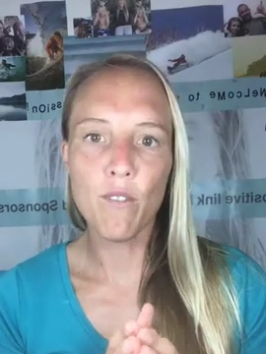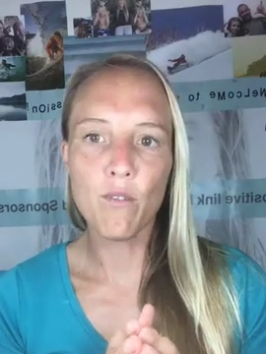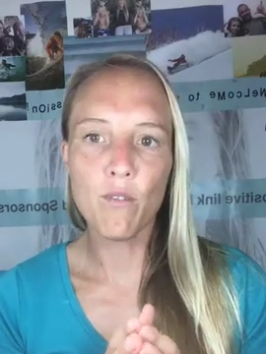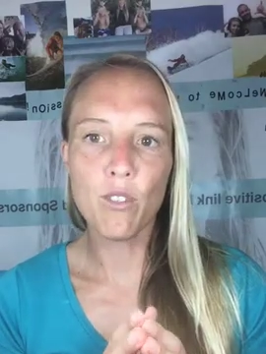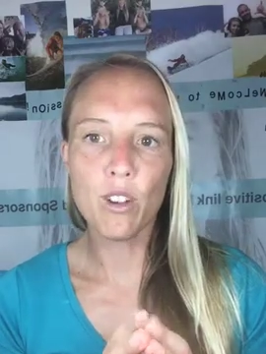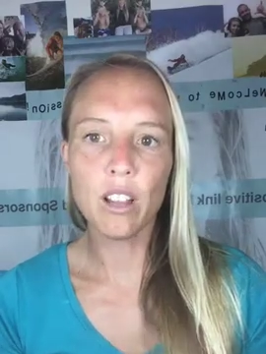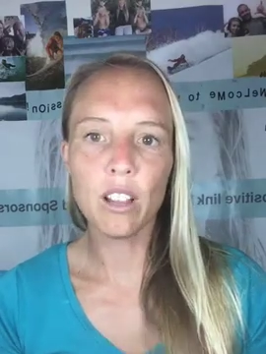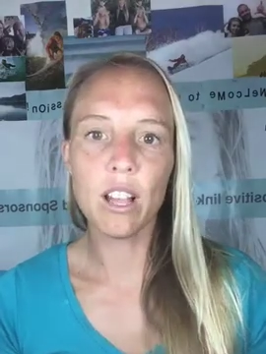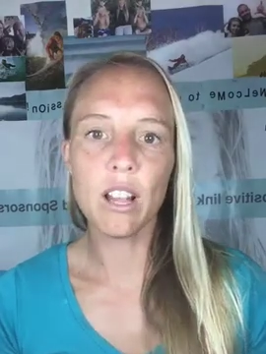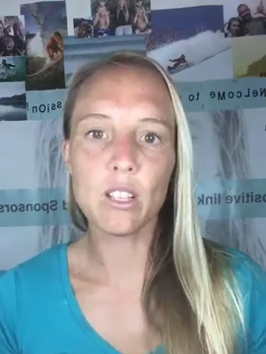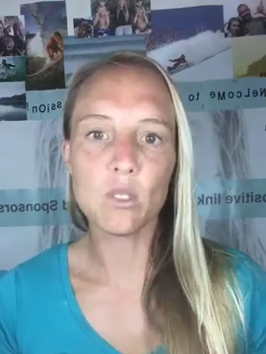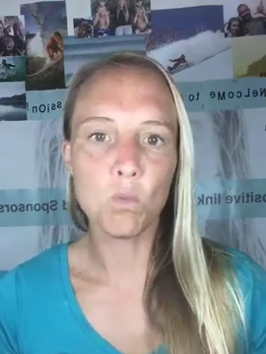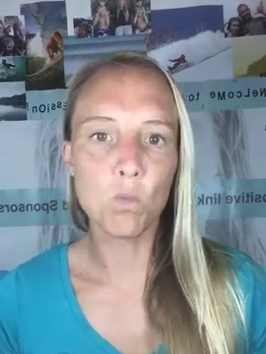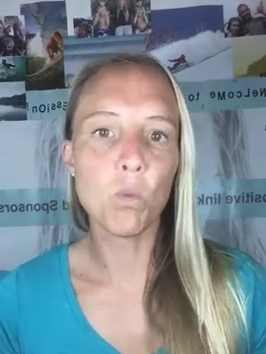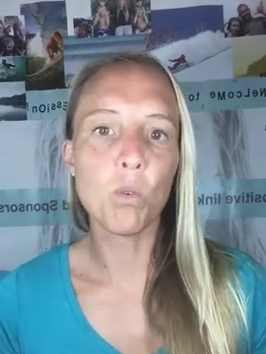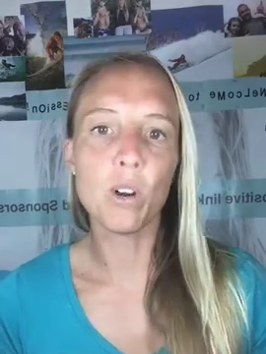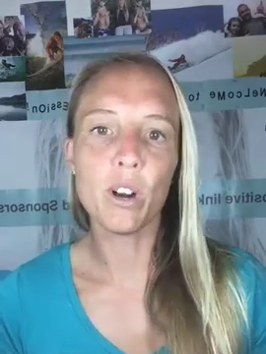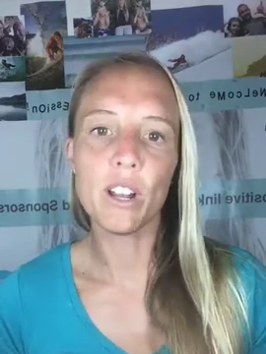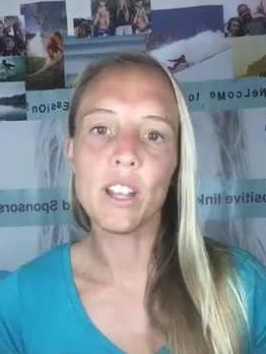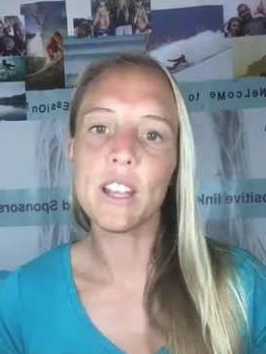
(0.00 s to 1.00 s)
realize
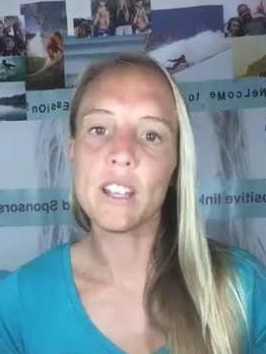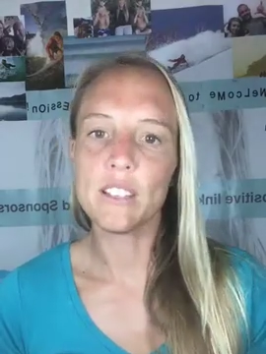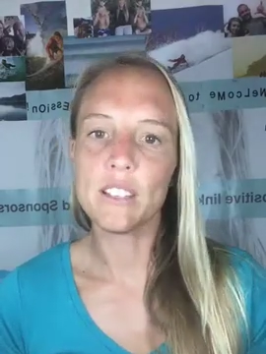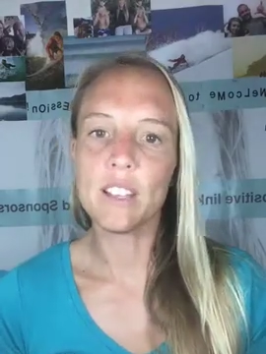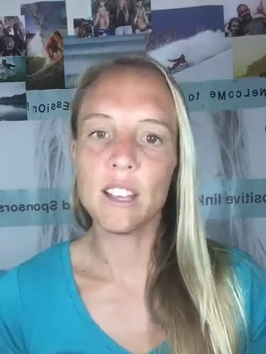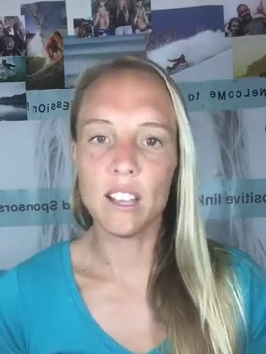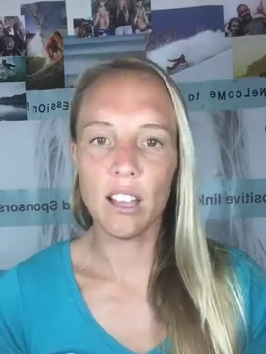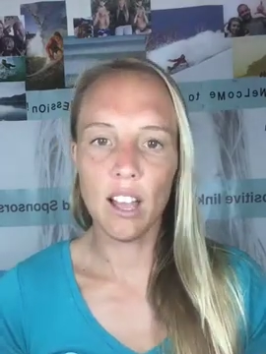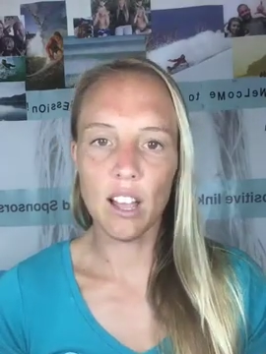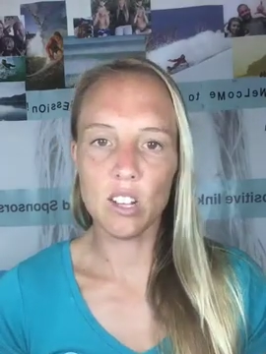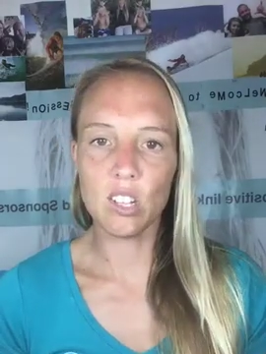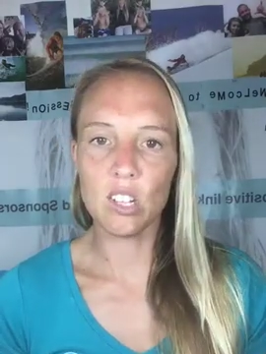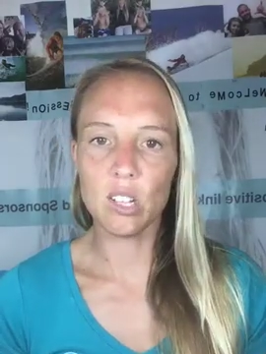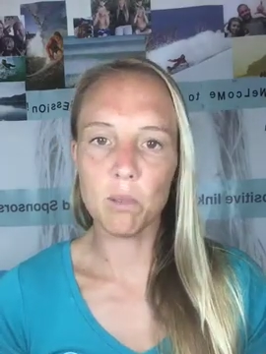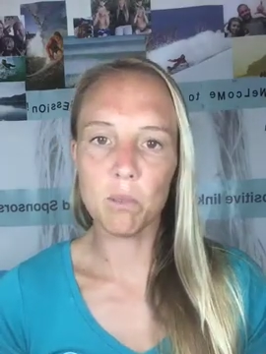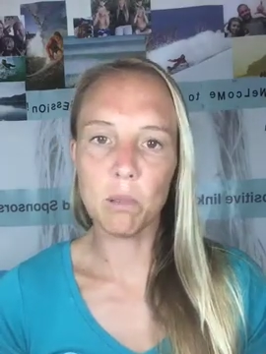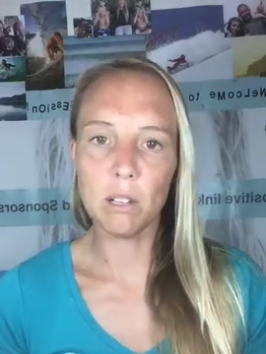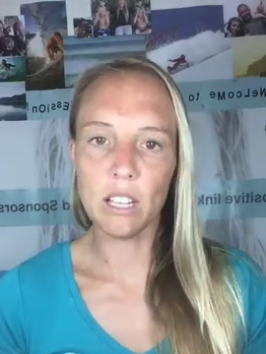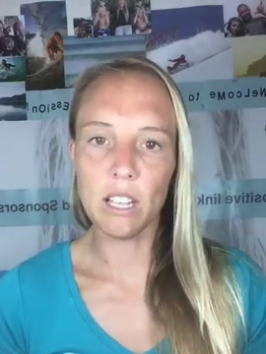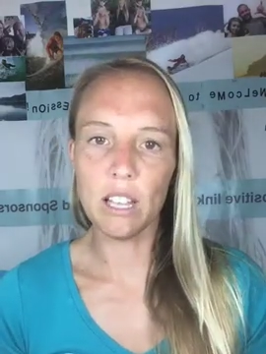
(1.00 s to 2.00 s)
what it is that you
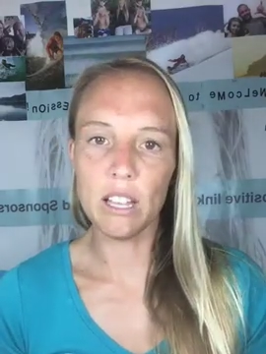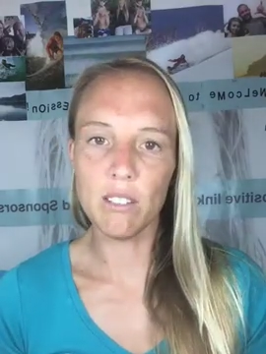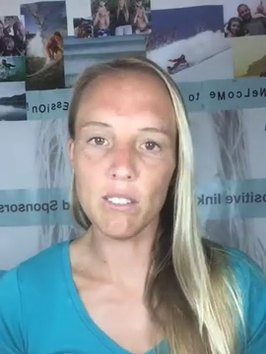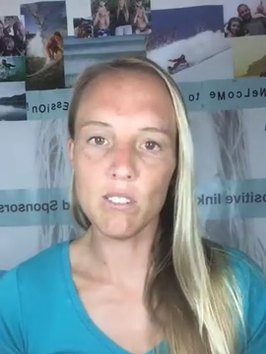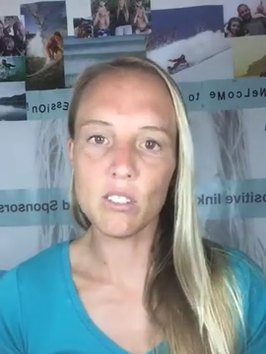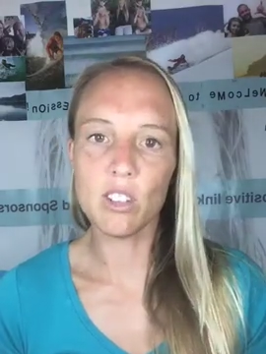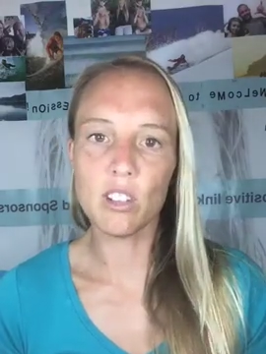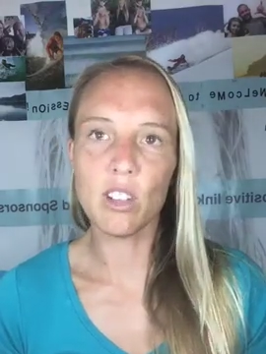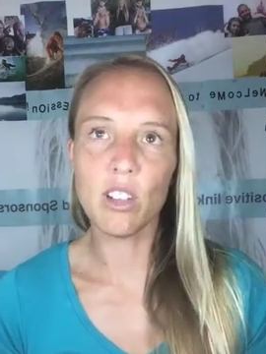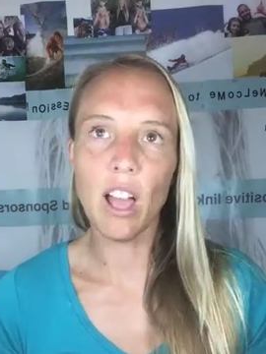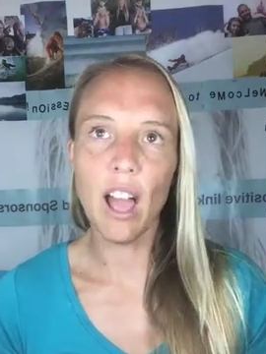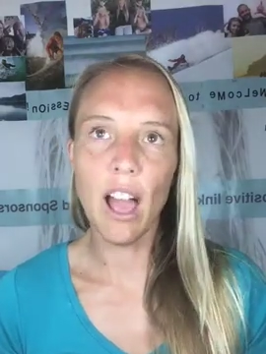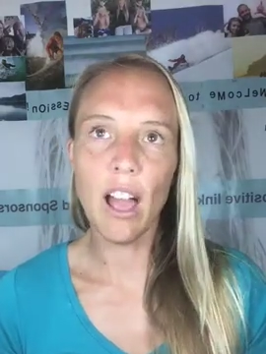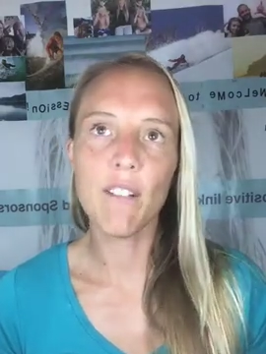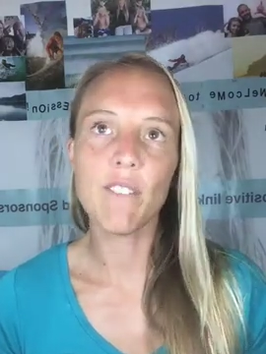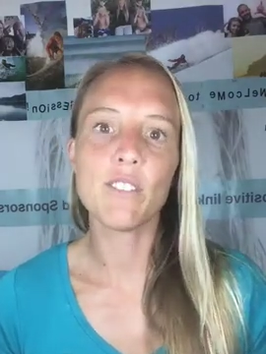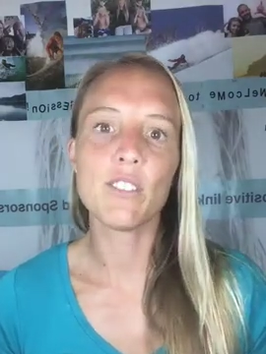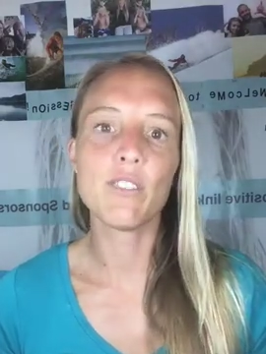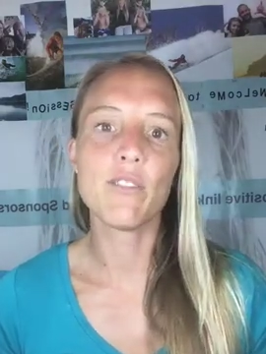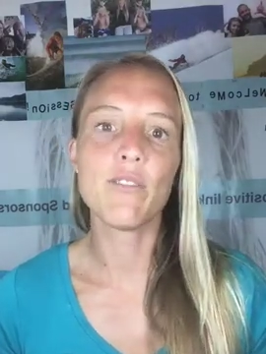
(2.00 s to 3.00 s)
actually believe. So you
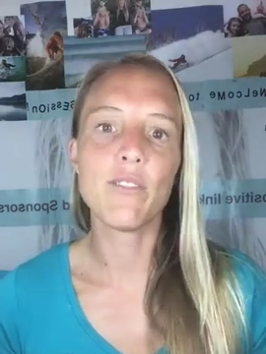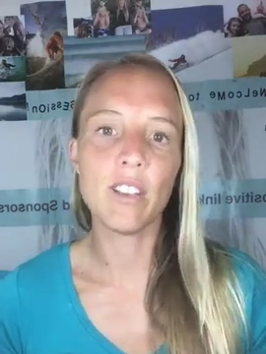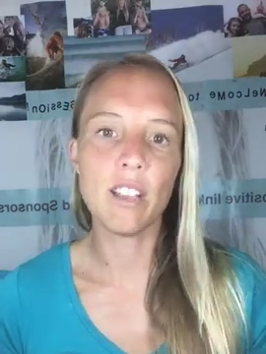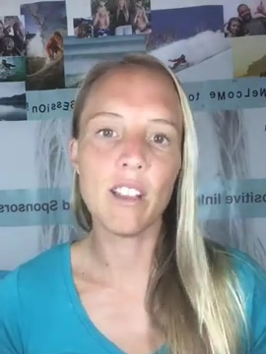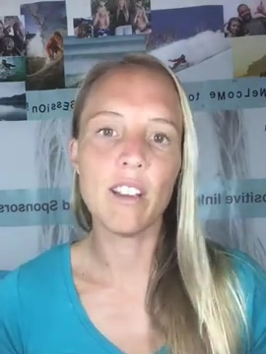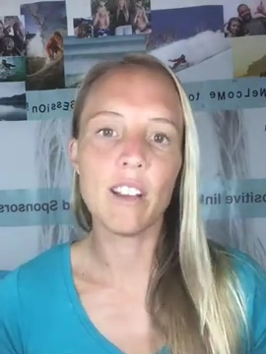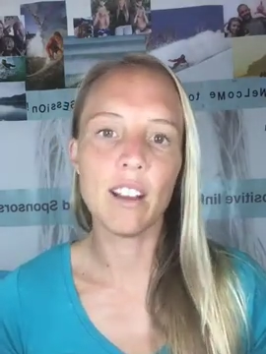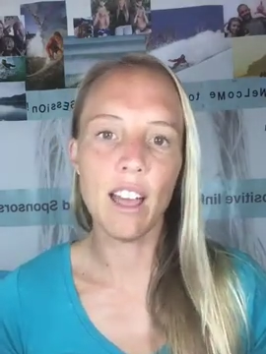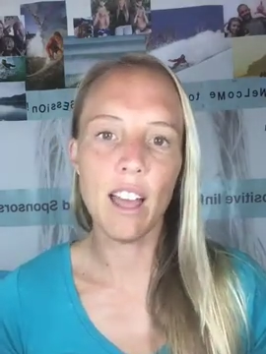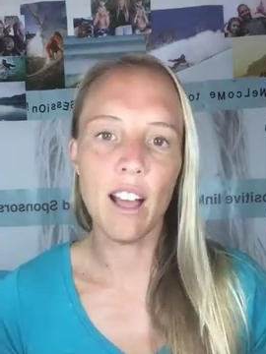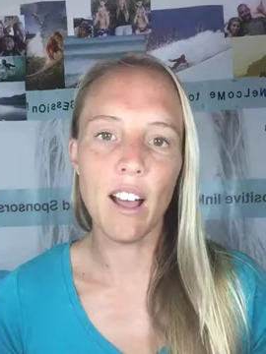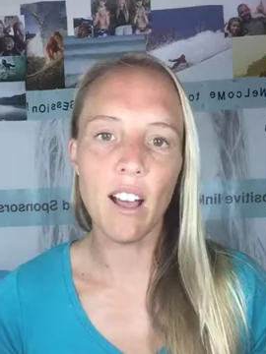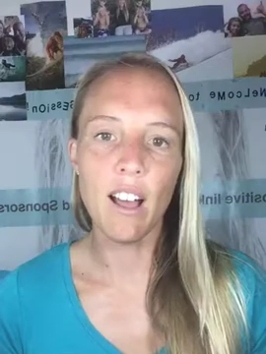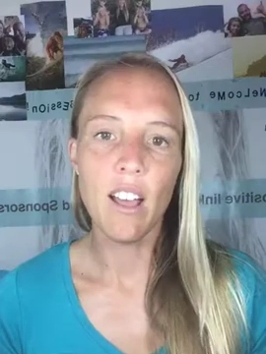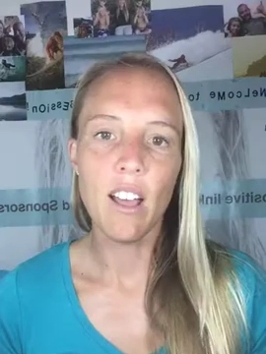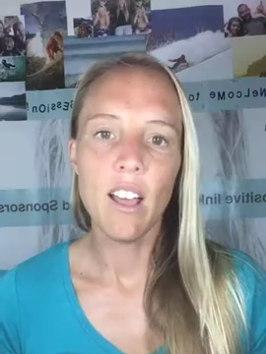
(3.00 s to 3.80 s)
have to figure it out.